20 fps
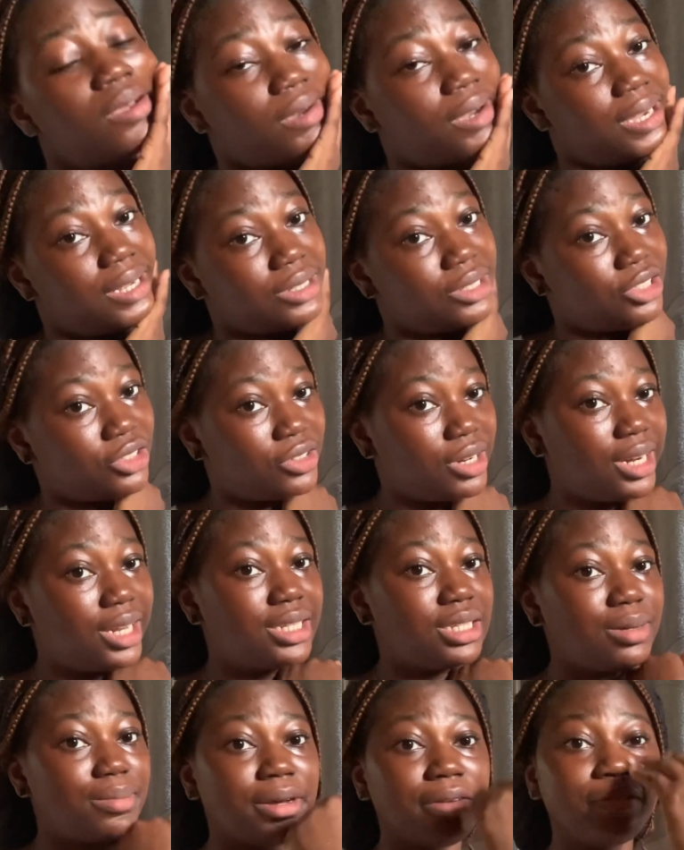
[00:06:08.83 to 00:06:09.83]
I just
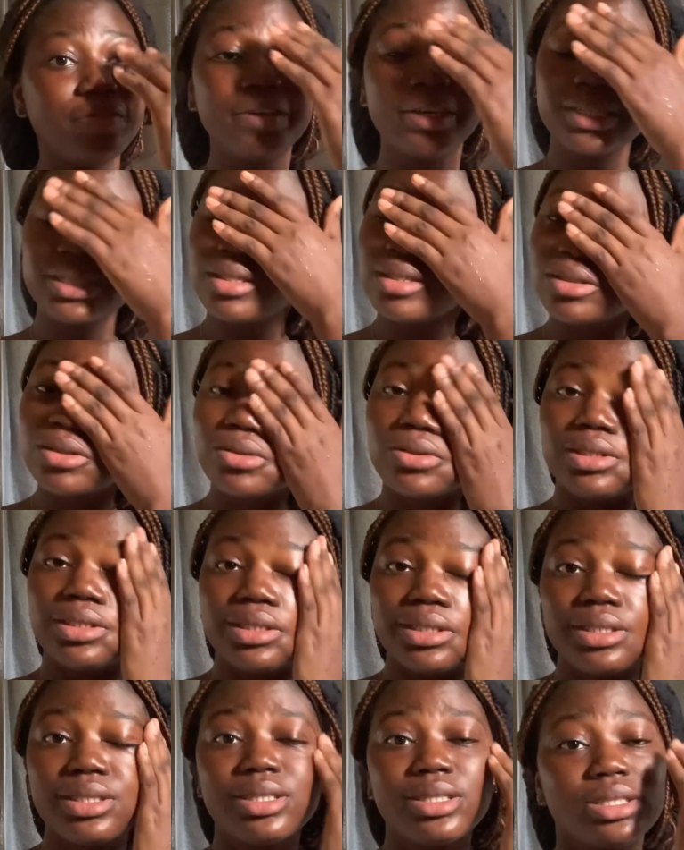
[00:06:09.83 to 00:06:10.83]
realized that my face also
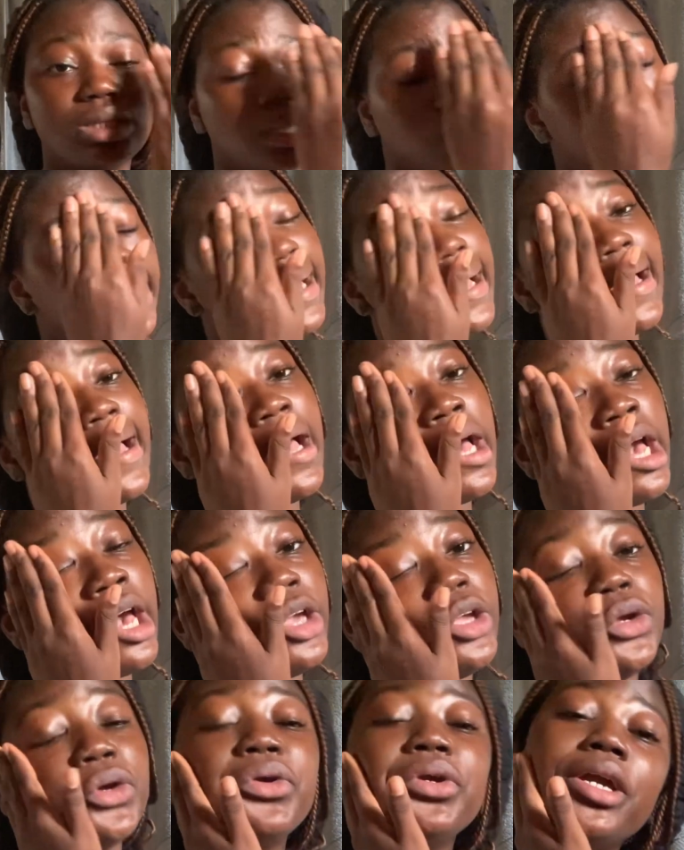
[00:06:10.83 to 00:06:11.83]
needs.
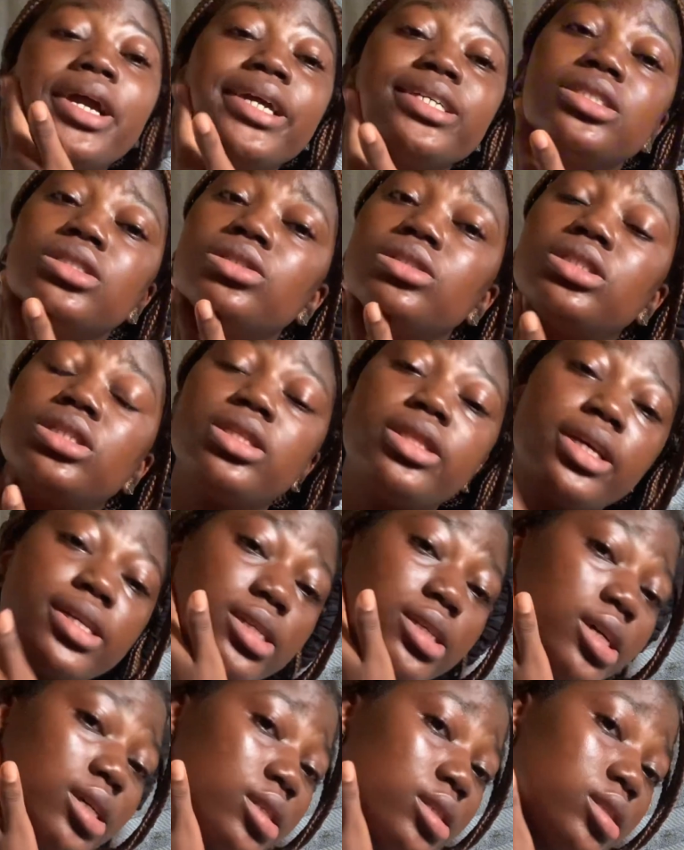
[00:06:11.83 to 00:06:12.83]
You guys need to see
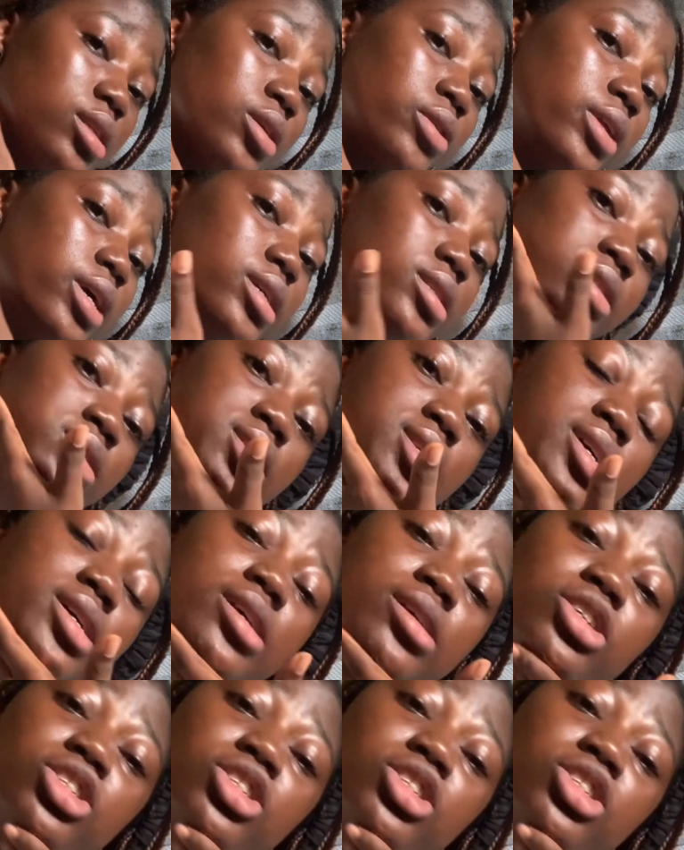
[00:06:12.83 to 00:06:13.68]
Tessa's younger sister.